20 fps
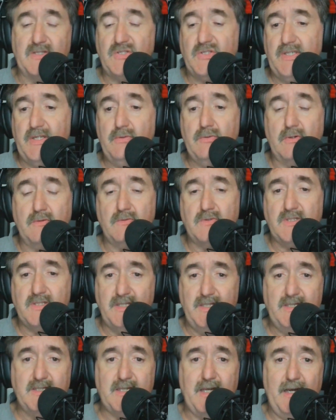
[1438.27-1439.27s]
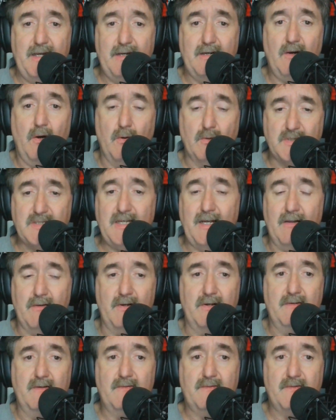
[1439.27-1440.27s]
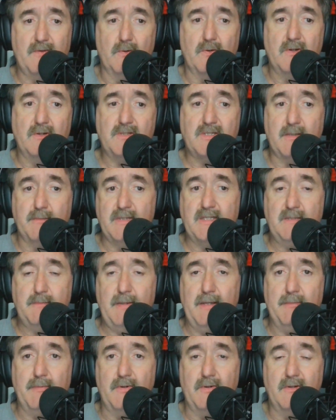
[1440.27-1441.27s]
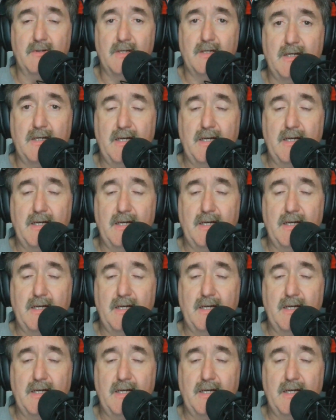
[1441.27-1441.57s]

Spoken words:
She's a wholesaler for some of these people,